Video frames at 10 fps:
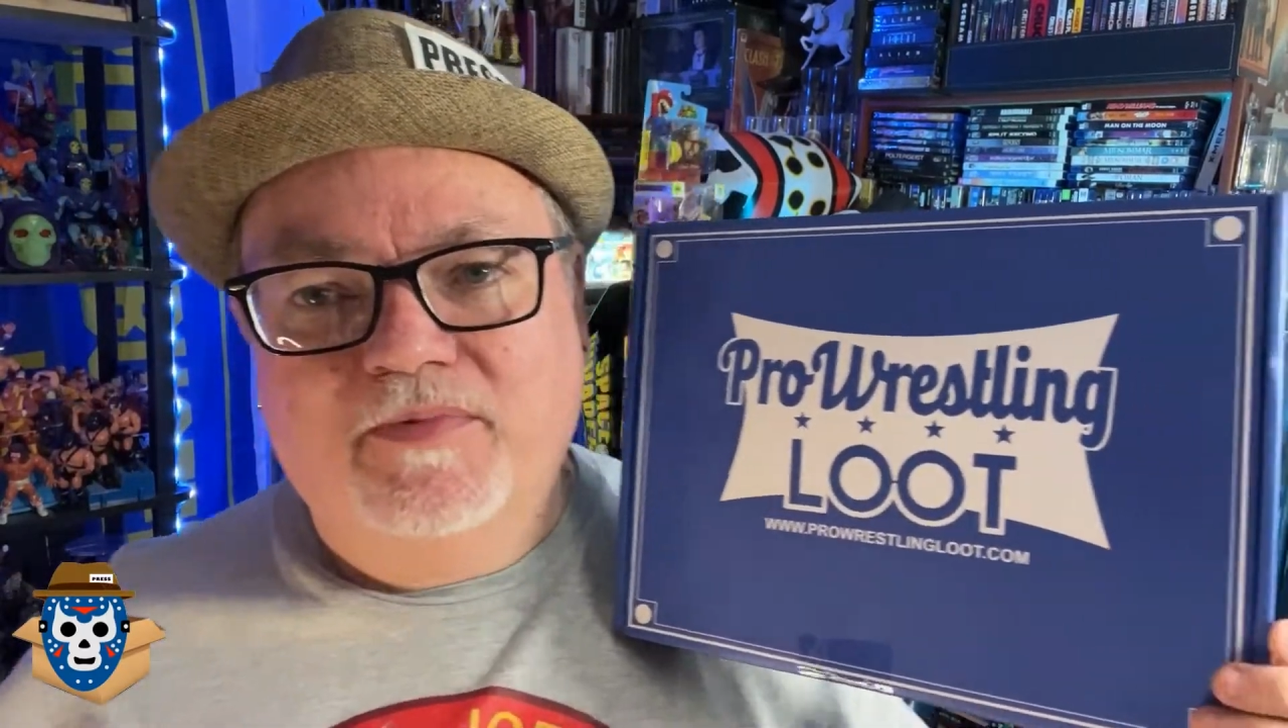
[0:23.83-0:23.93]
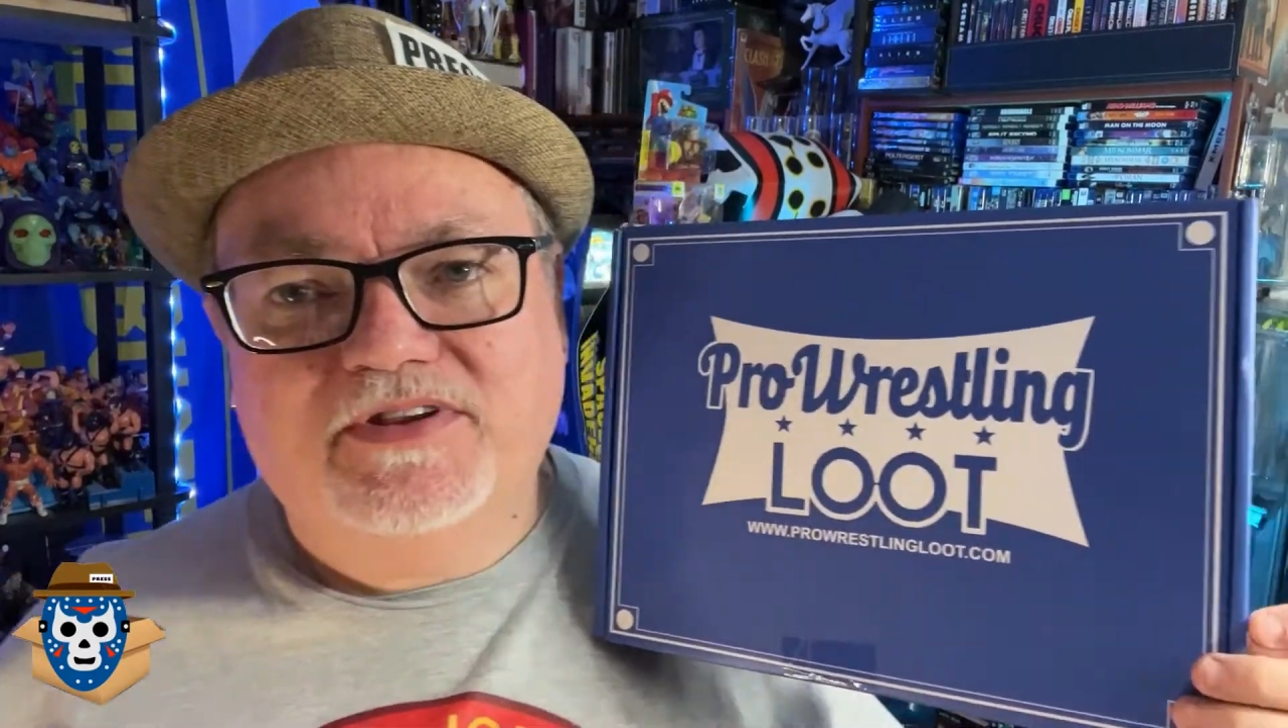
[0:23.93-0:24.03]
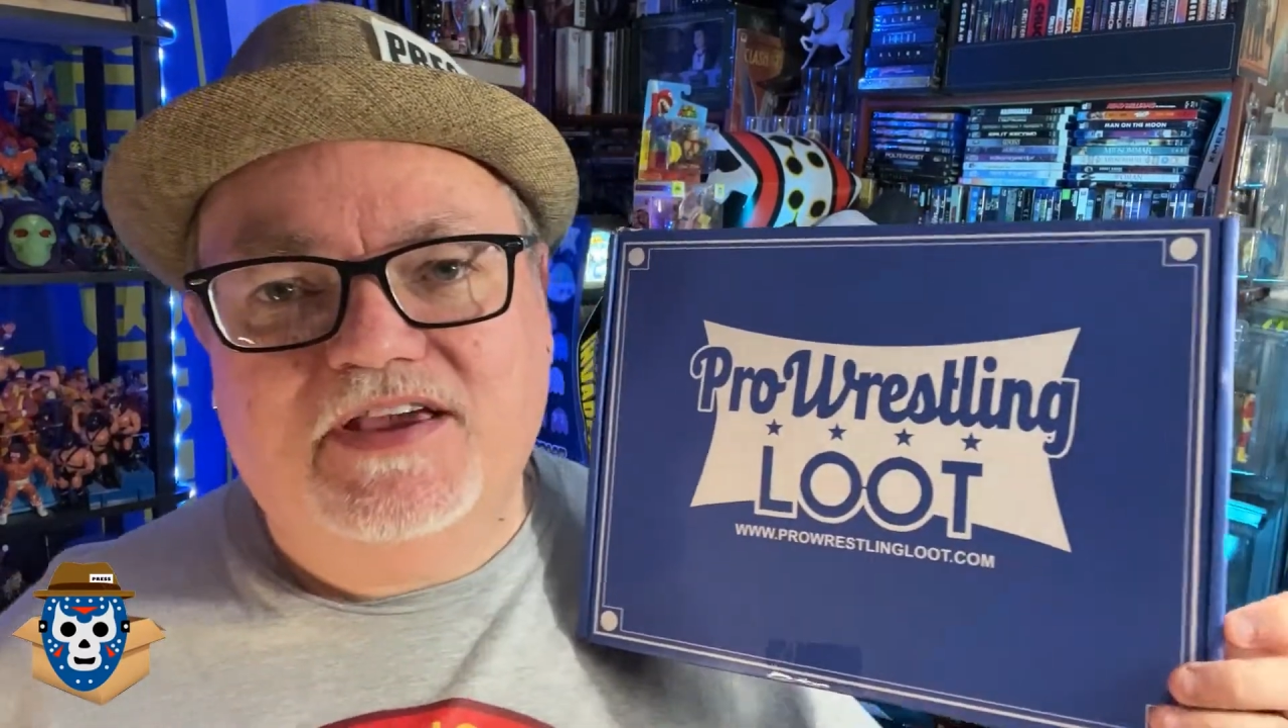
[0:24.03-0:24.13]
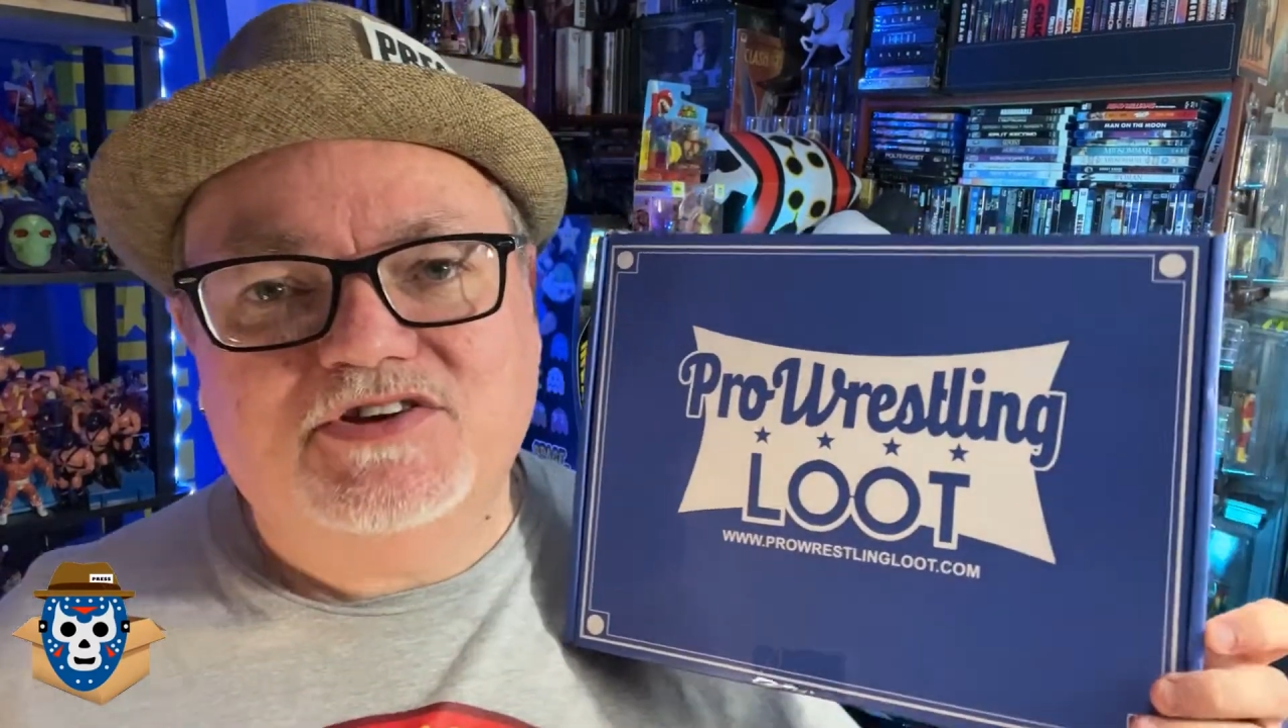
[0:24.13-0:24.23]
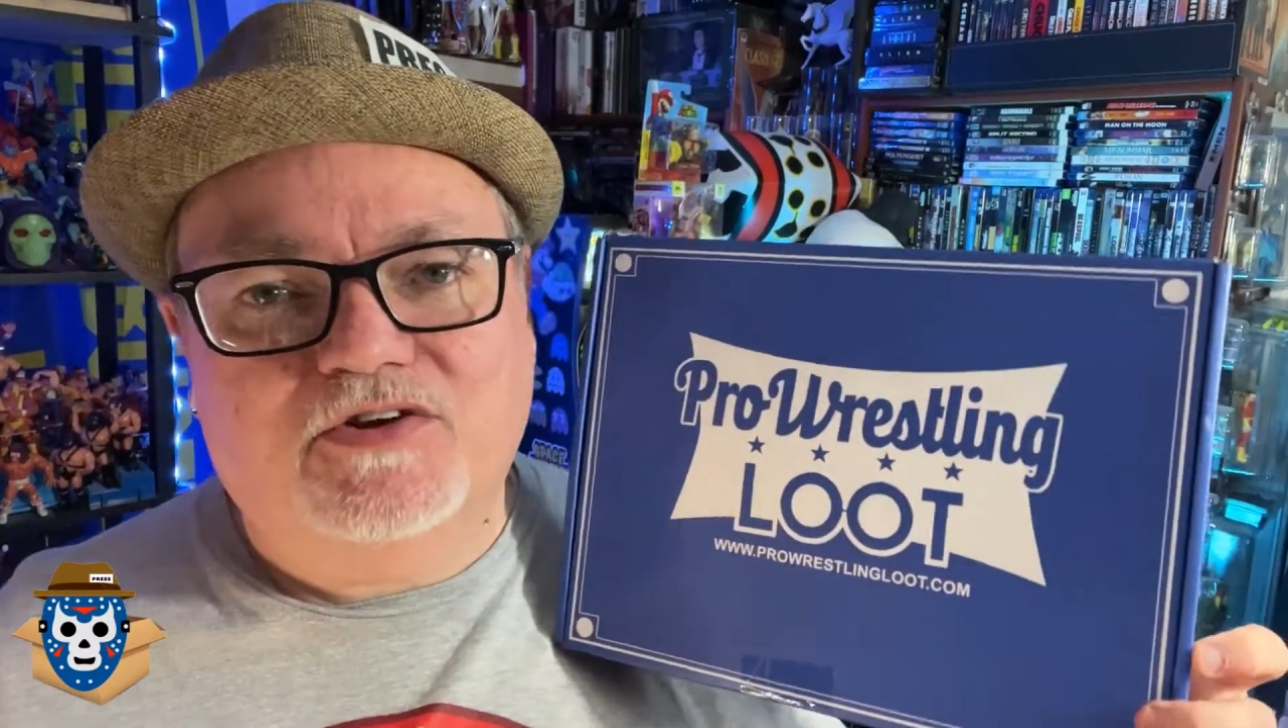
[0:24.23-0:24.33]

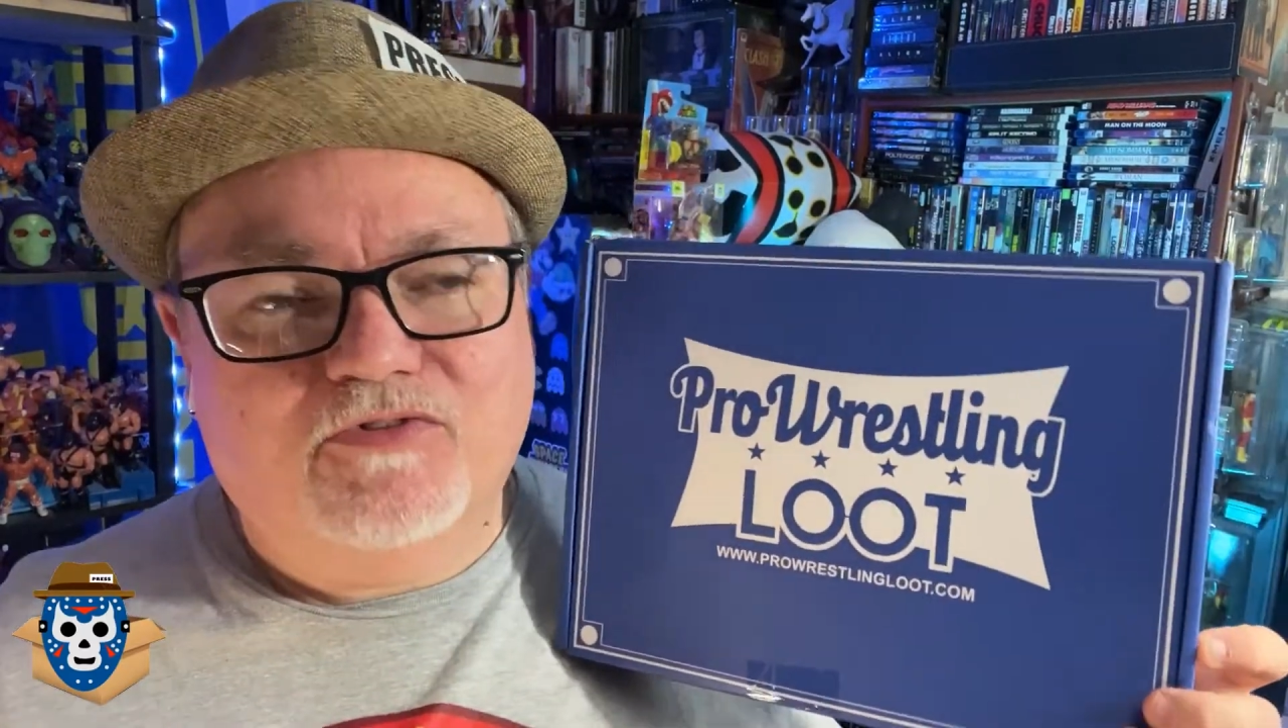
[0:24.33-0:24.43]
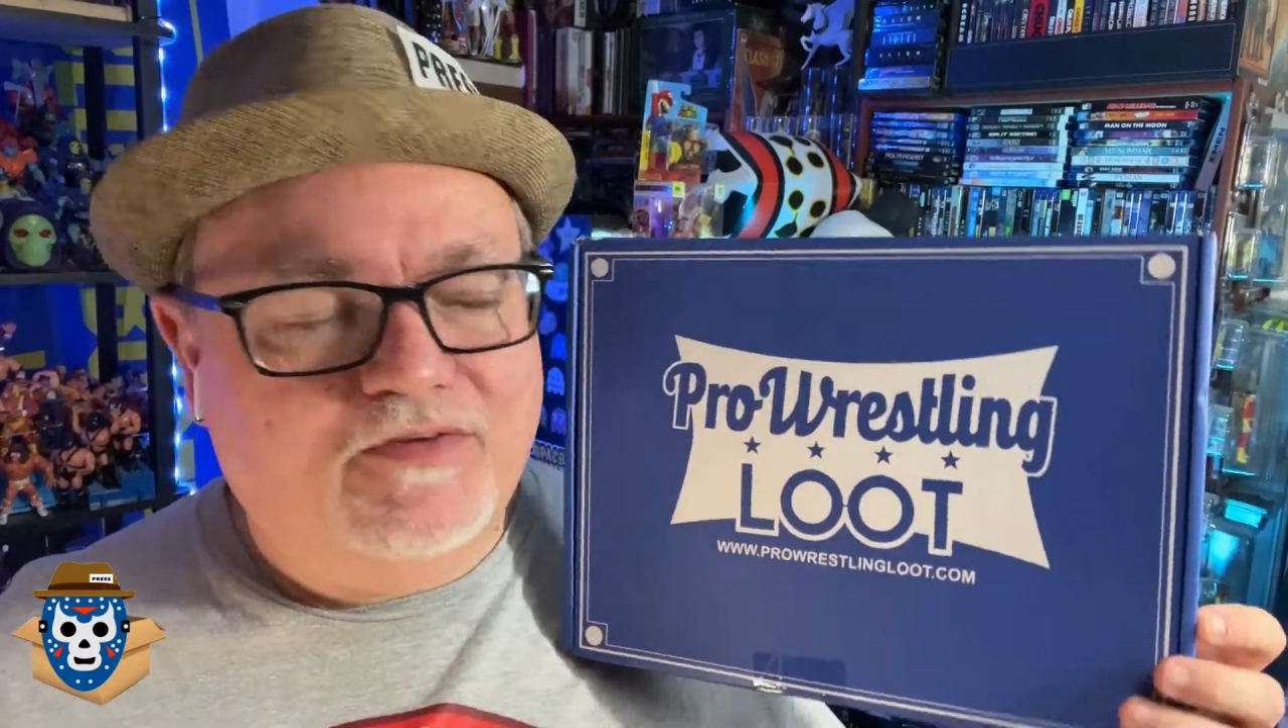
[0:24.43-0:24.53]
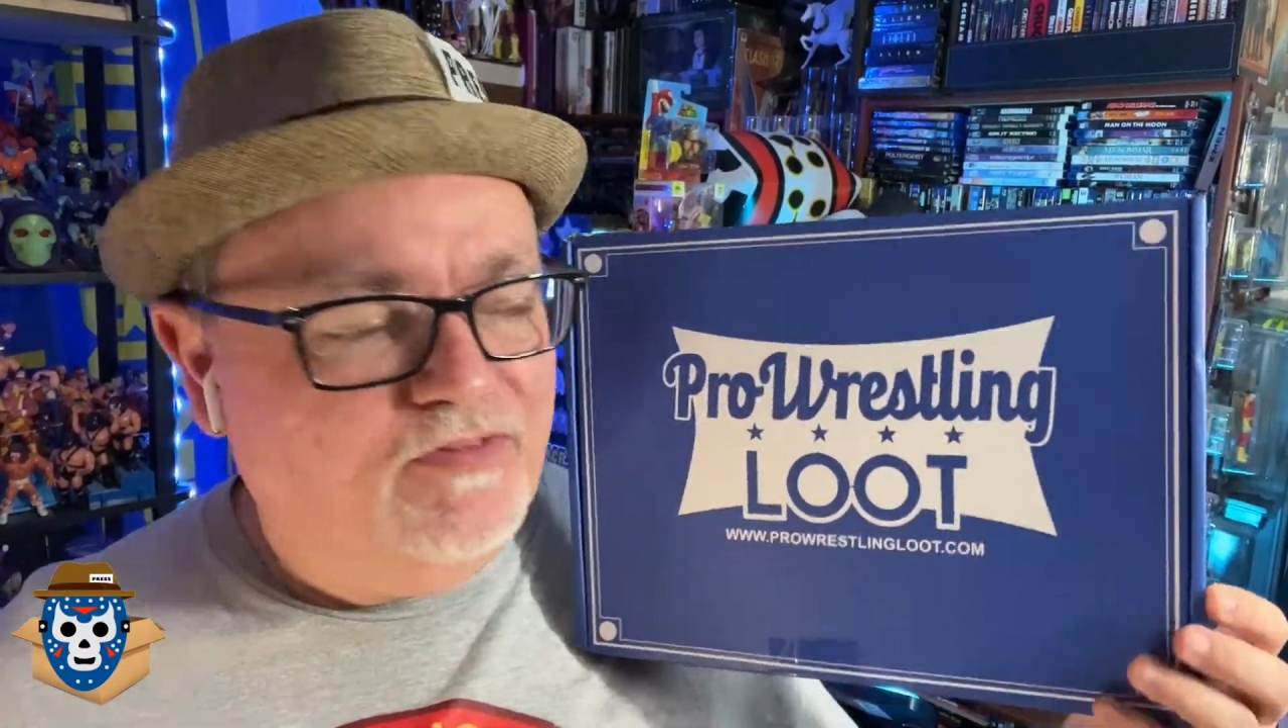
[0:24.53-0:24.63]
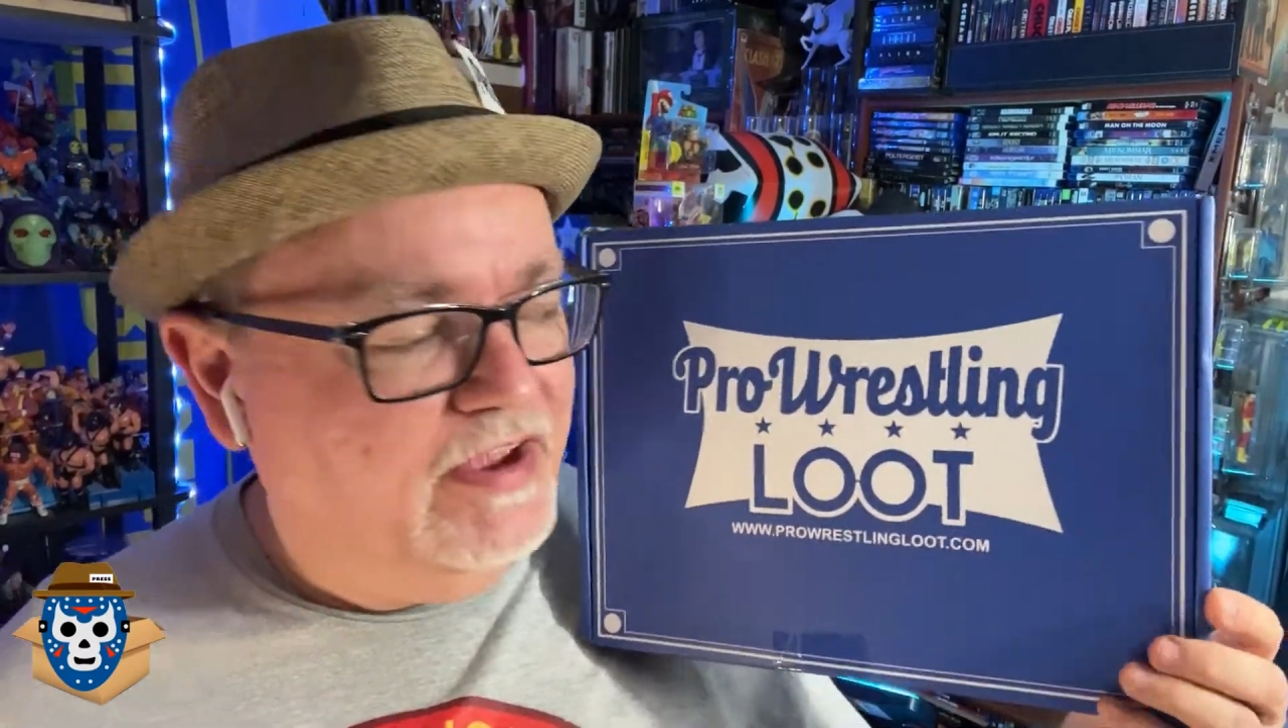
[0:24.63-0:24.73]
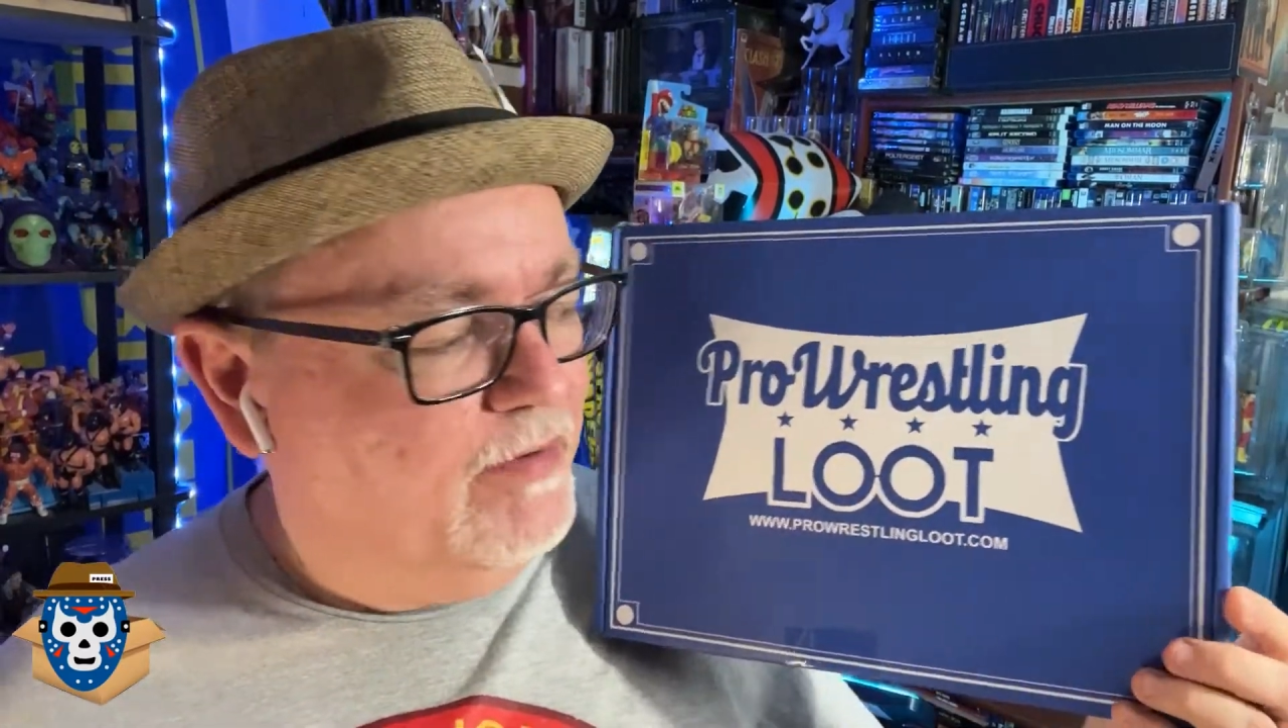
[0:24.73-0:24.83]
imitation of
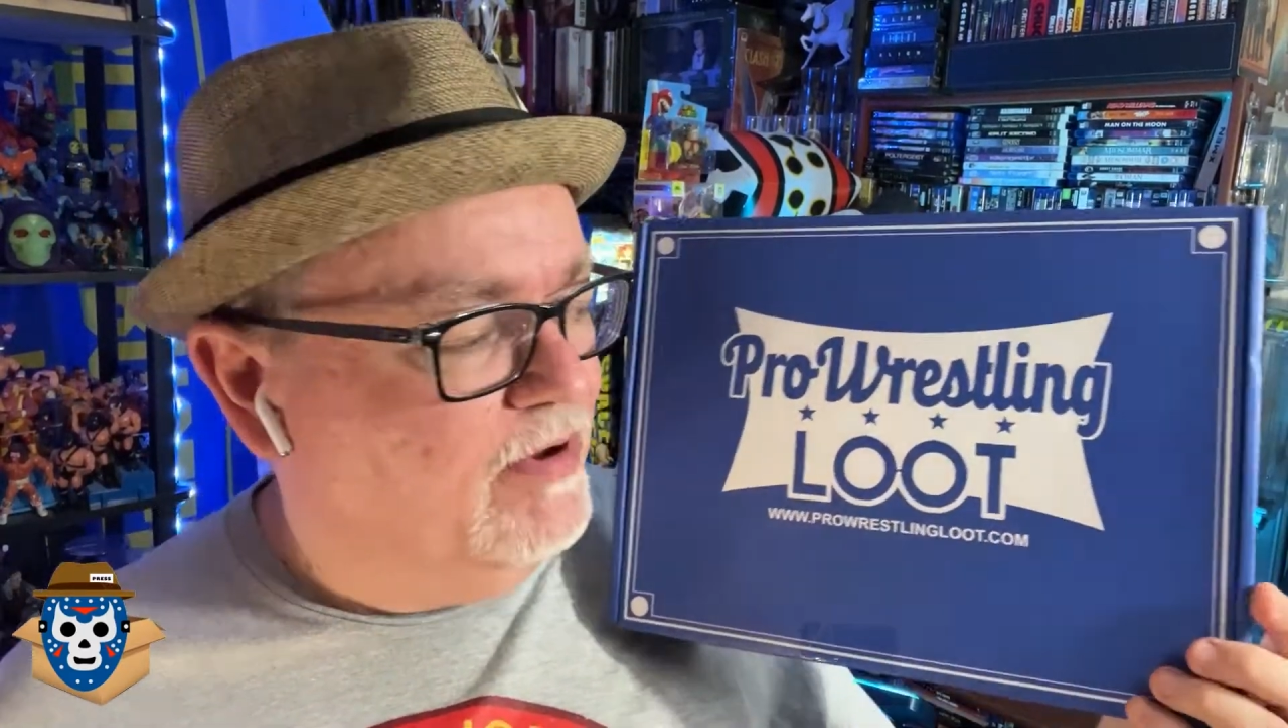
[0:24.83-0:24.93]
Ric Flair.